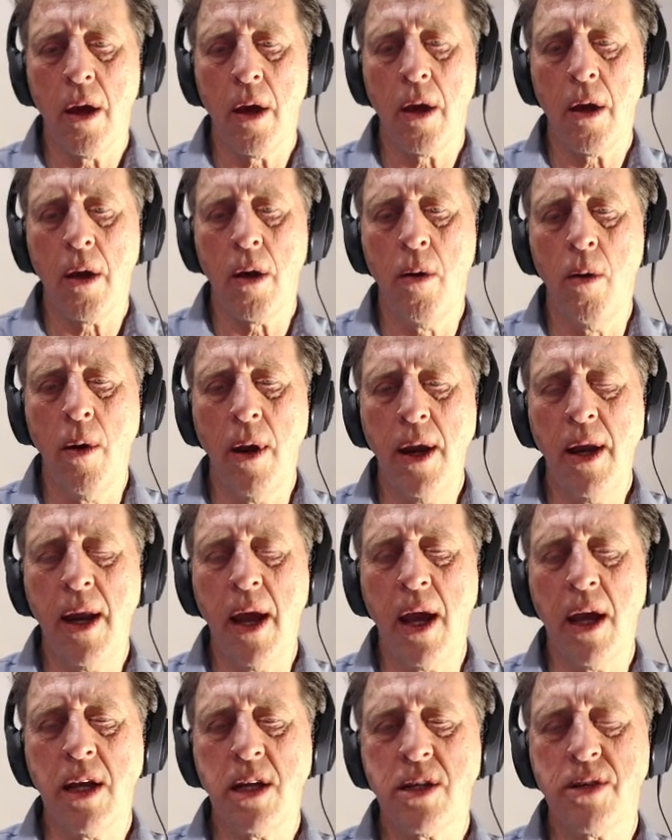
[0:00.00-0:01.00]
Queen
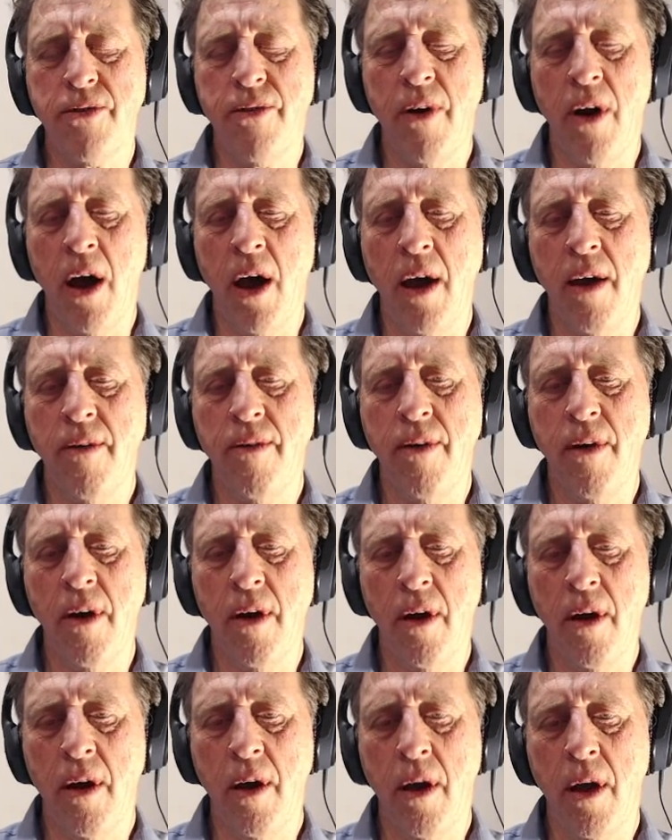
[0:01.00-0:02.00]
h5,
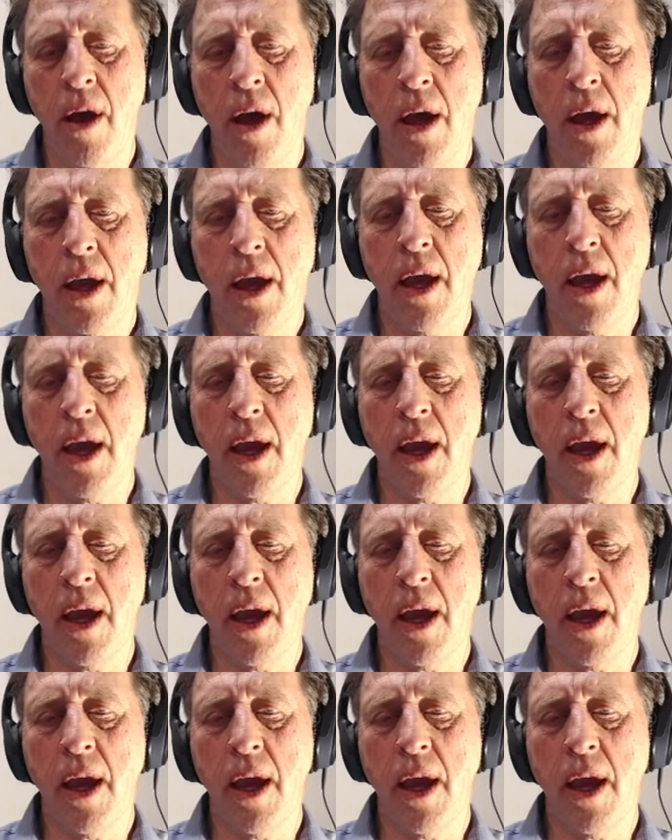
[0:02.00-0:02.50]
King